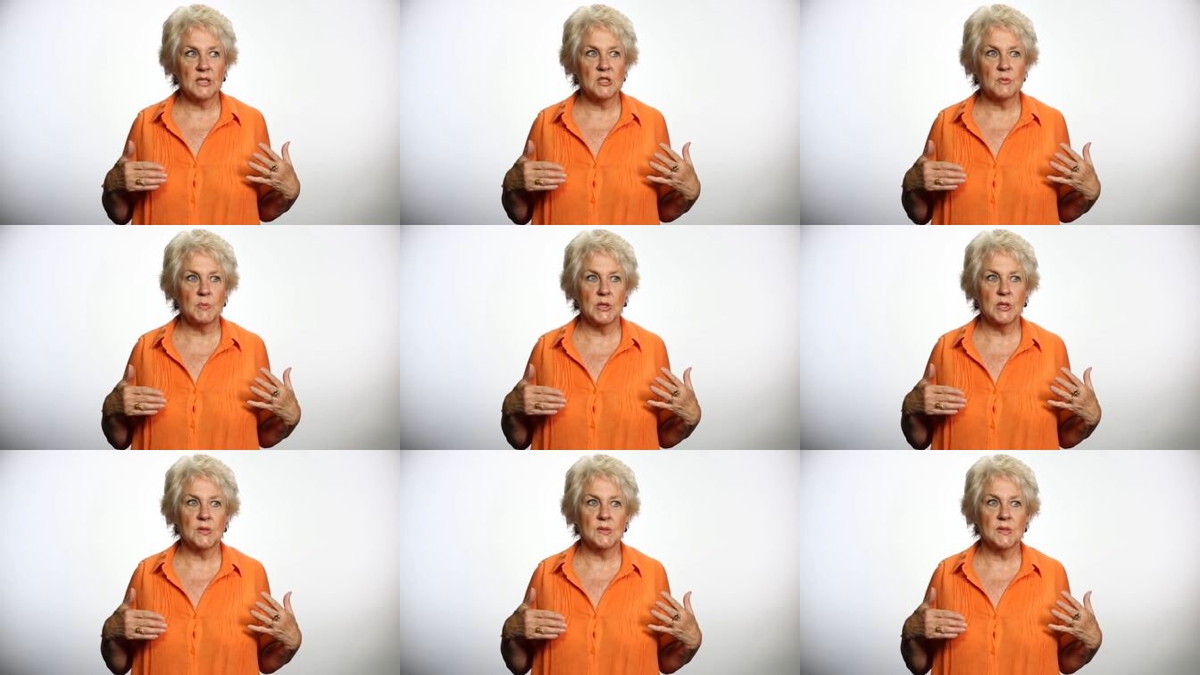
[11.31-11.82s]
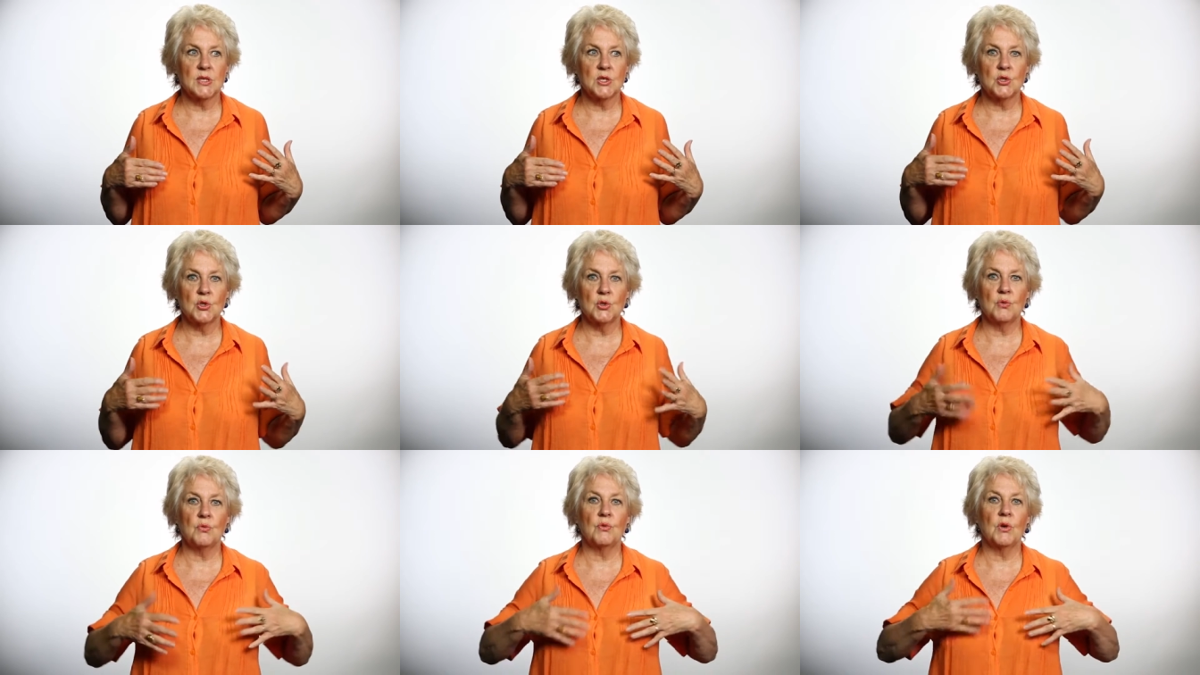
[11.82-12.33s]
it's because they're
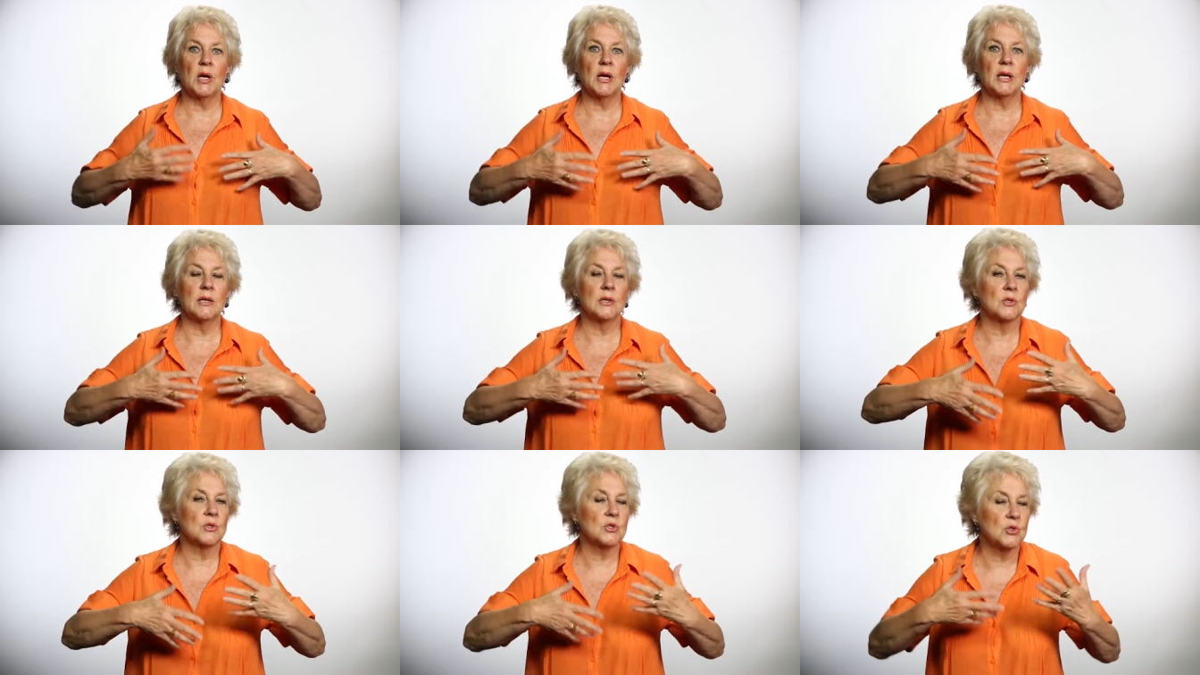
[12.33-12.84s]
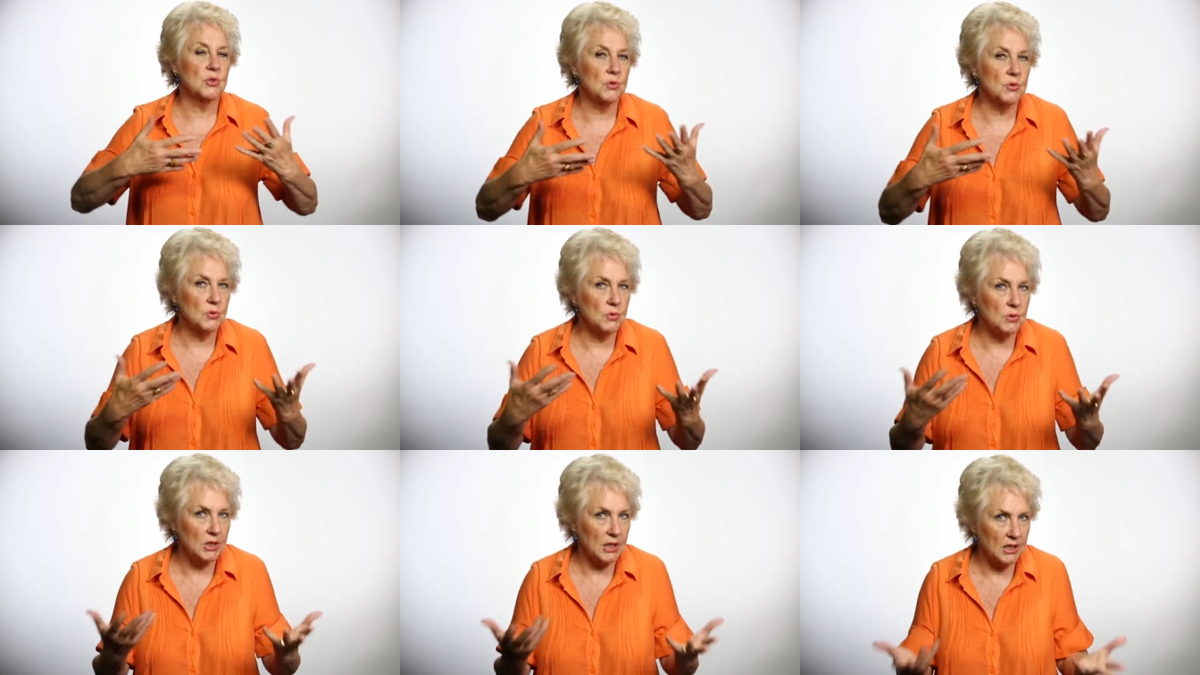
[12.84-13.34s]
too frightened
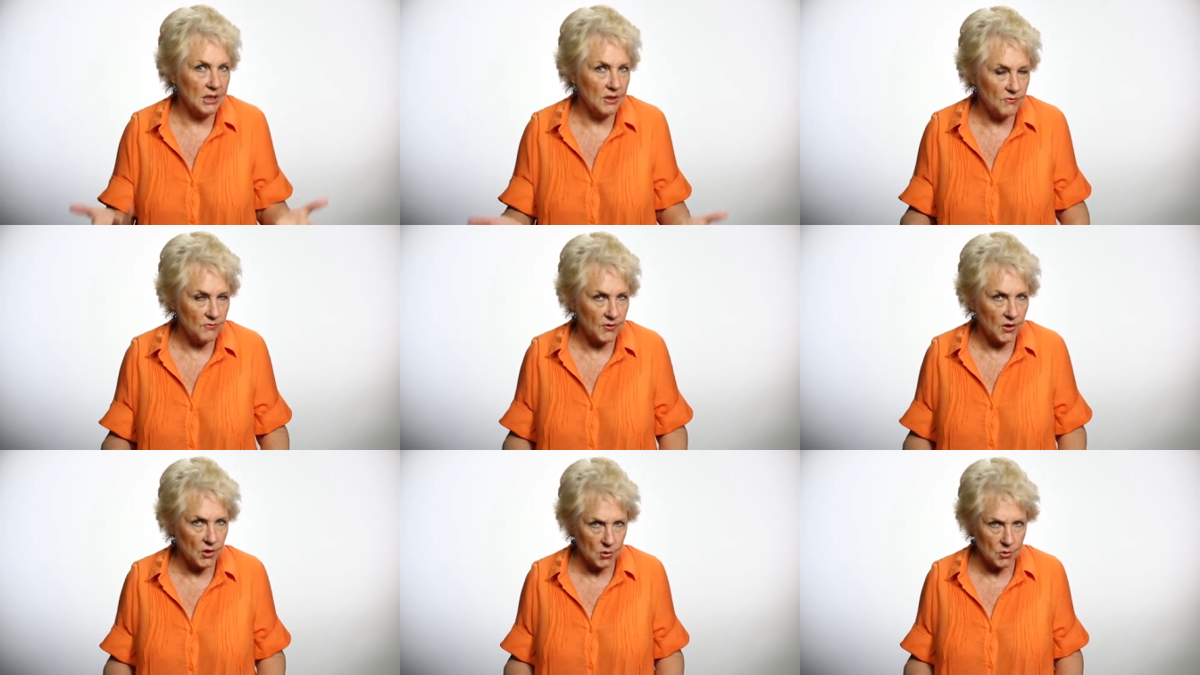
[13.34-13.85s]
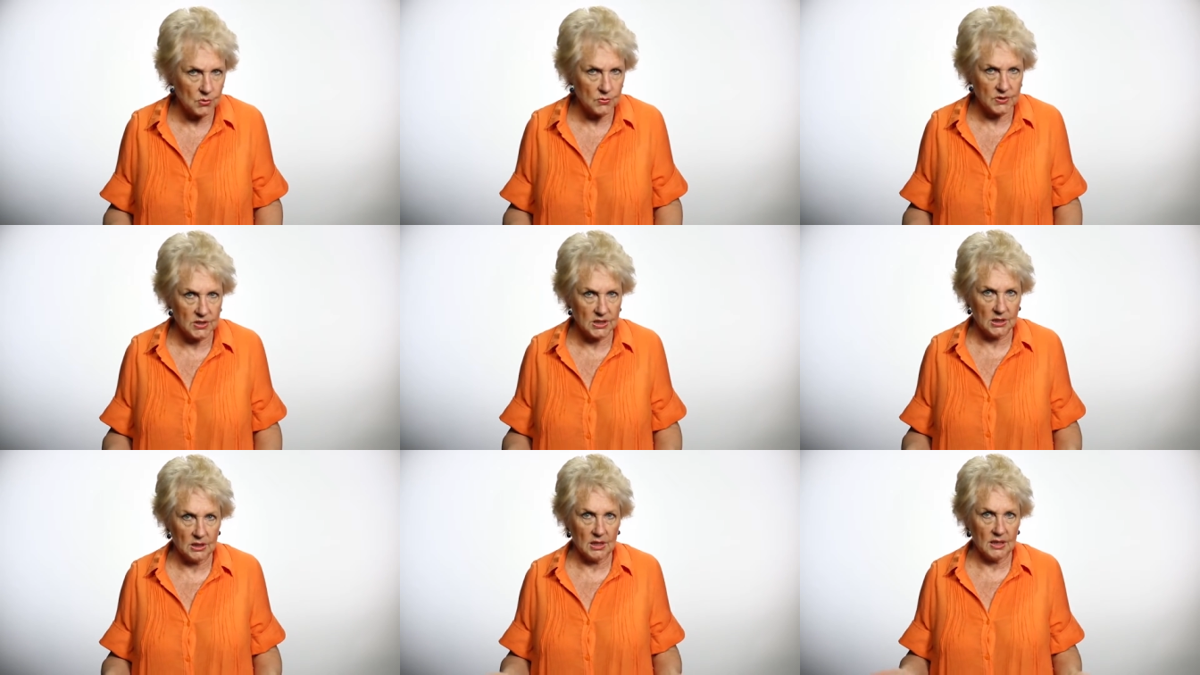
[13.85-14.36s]
to get
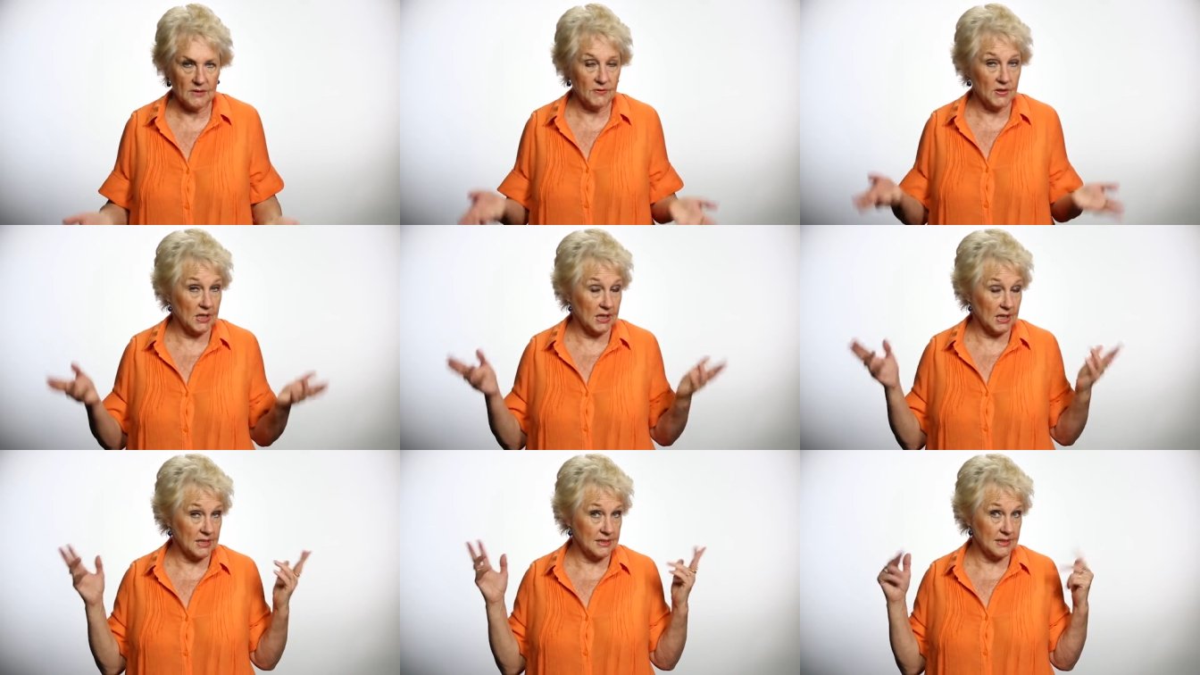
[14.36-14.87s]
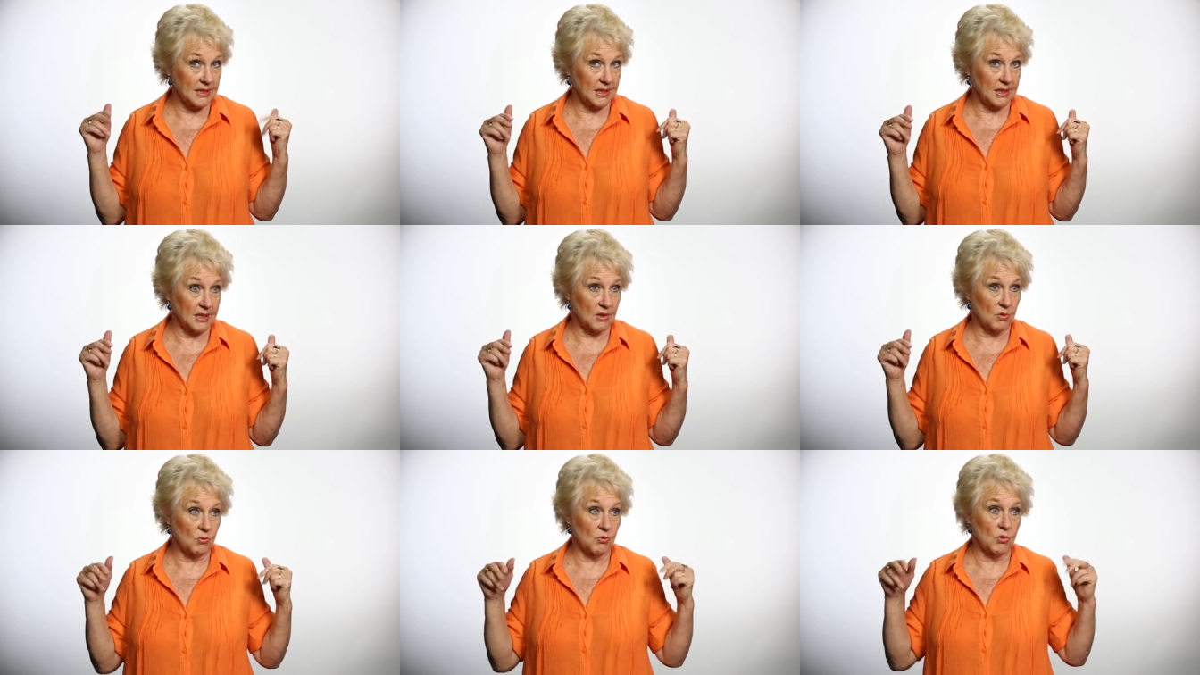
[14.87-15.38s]
involved in life in case they
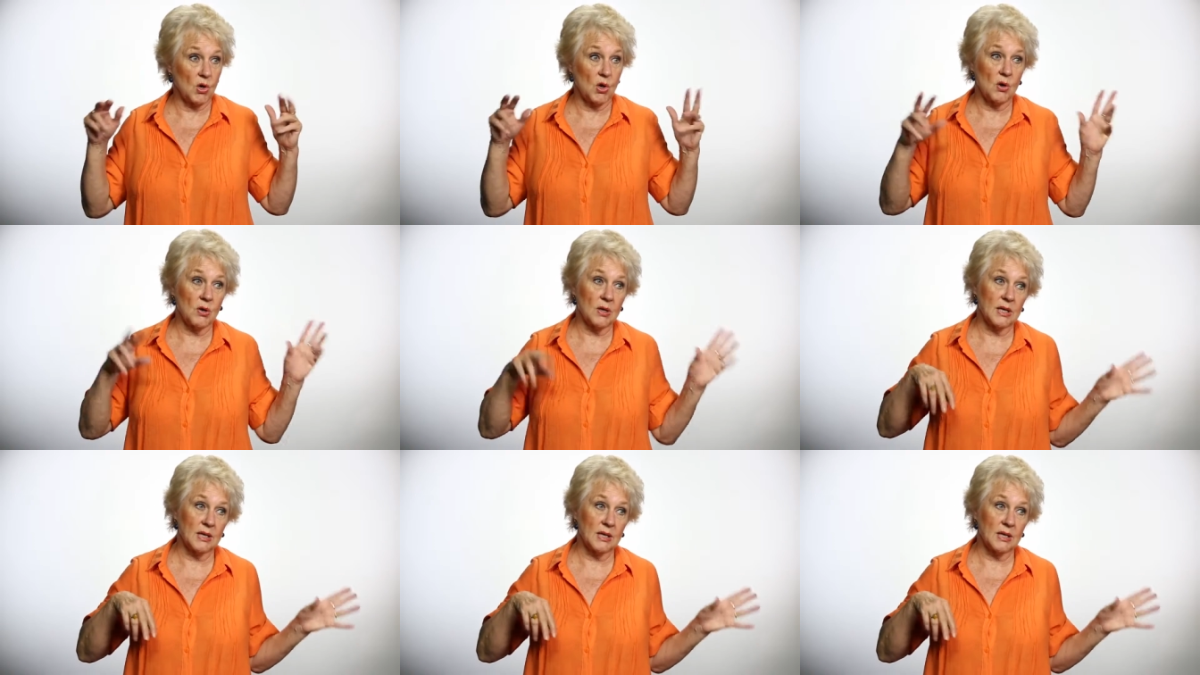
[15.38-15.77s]
get it wrong,